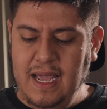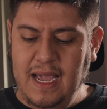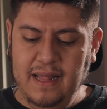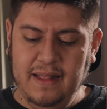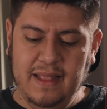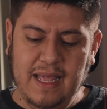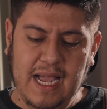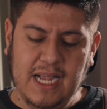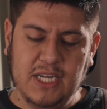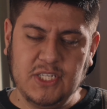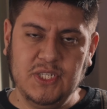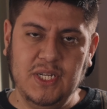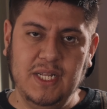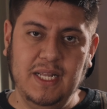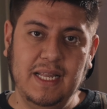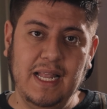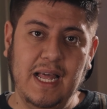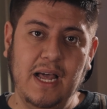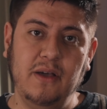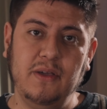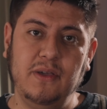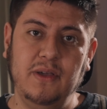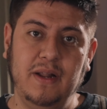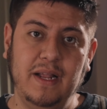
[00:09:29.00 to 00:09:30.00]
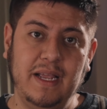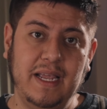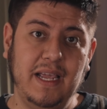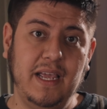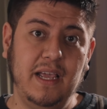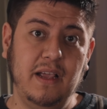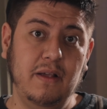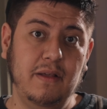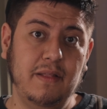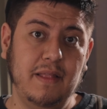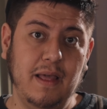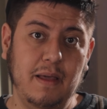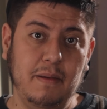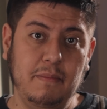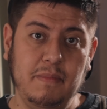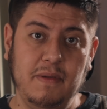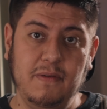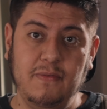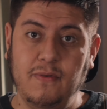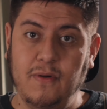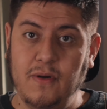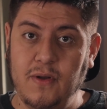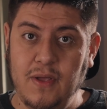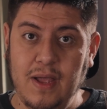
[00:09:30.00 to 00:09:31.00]
and they actually allow you to hear them
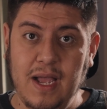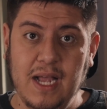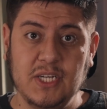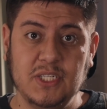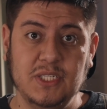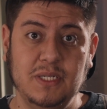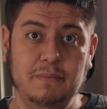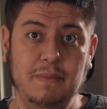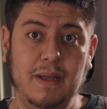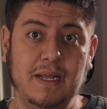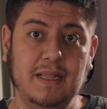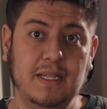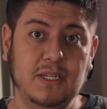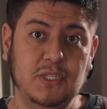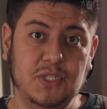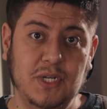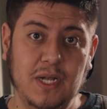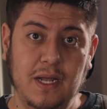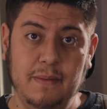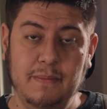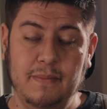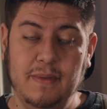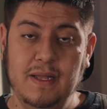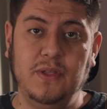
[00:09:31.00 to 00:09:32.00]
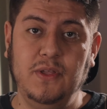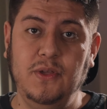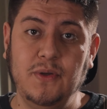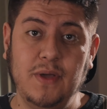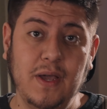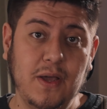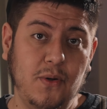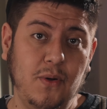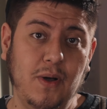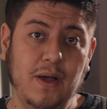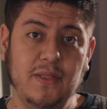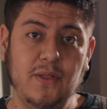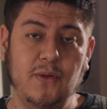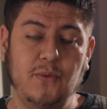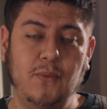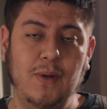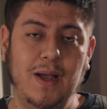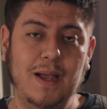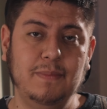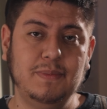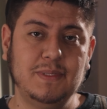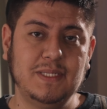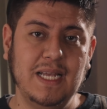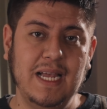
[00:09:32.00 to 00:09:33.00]
before you actually make the jump. You can go on their
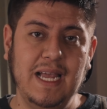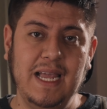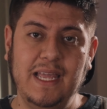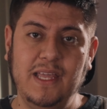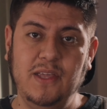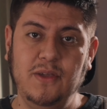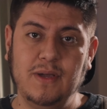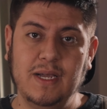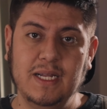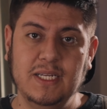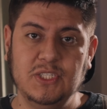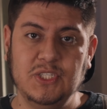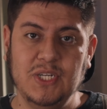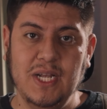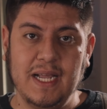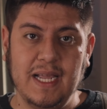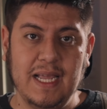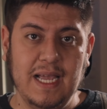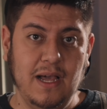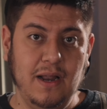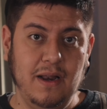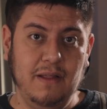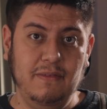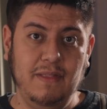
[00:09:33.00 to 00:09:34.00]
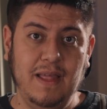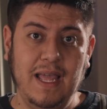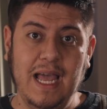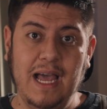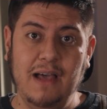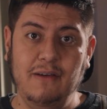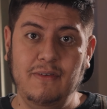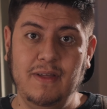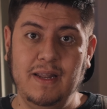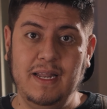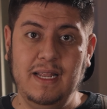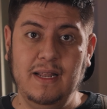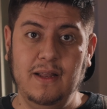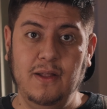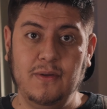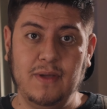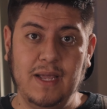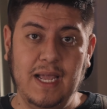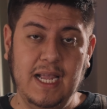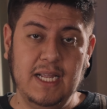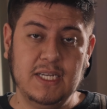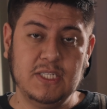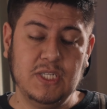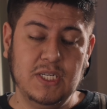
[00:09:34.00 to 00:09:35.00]
website and you can check out if they have any
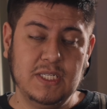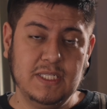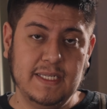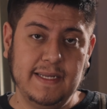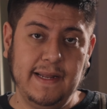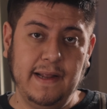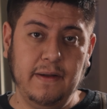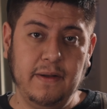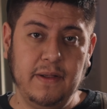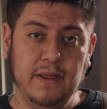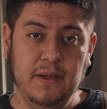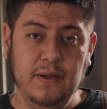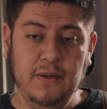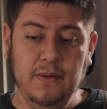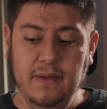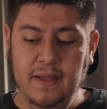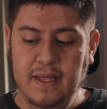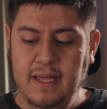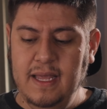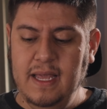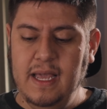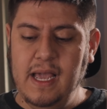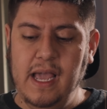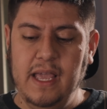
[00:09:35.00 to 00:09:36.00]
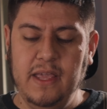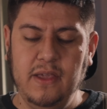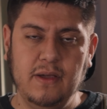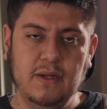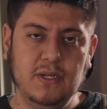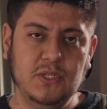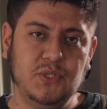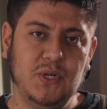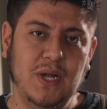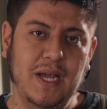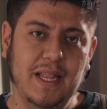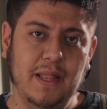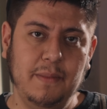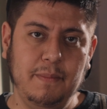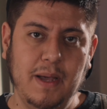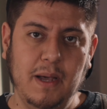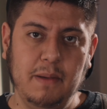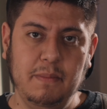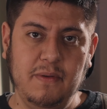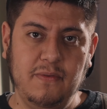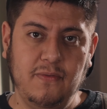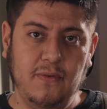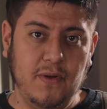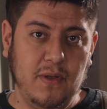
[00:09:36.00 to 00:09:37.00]
locations near you and you can try them
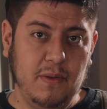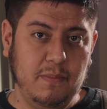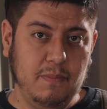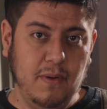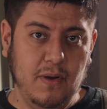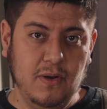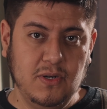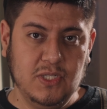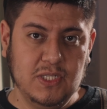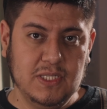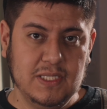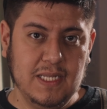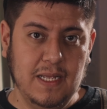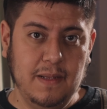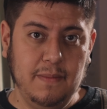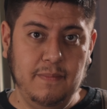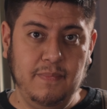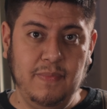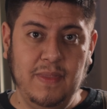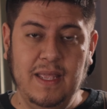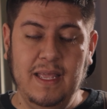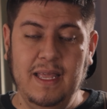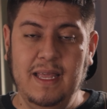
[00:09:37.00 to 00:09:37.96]
out before you purchase them.